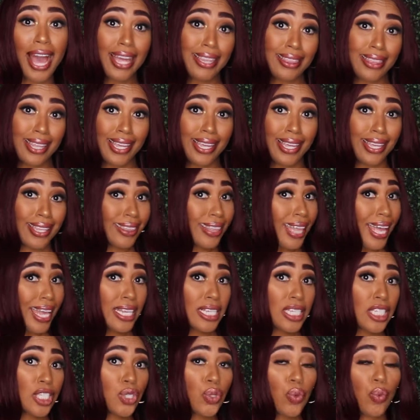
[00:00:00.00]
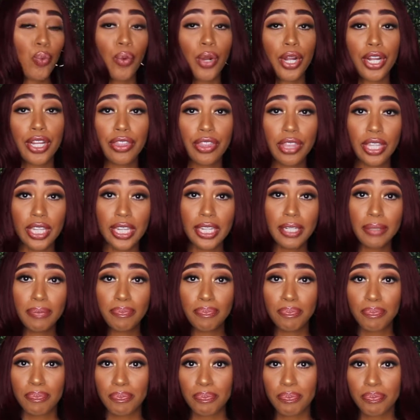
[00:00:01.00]
think that it's worth
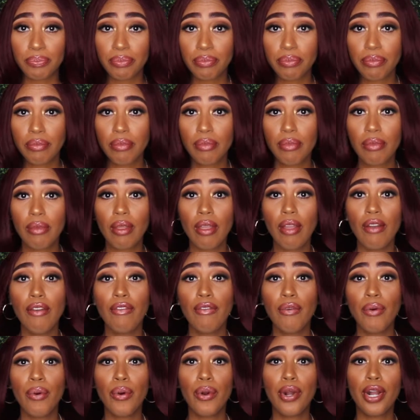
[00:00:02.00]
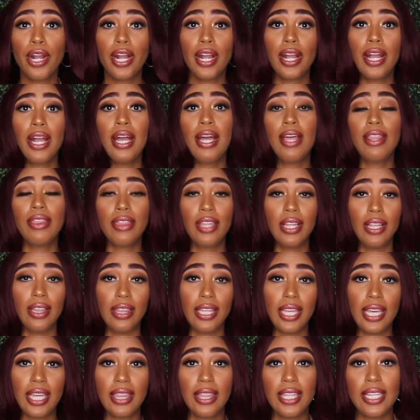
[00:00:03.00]
it. For the
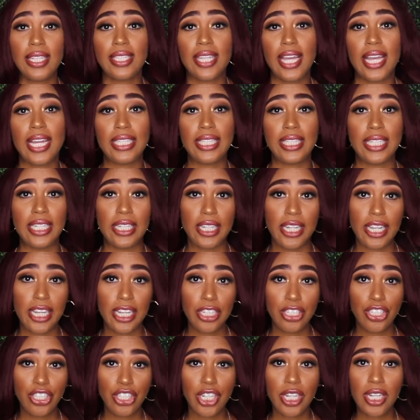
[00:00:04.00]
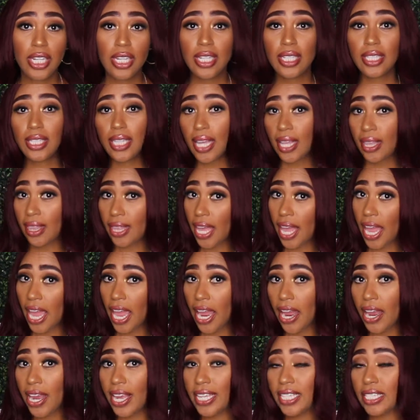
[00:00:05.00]
length is 18 inches, and the
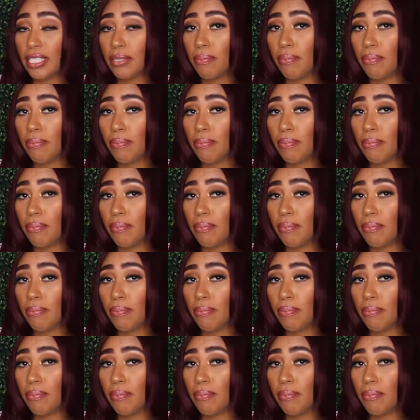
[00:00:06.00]
hair is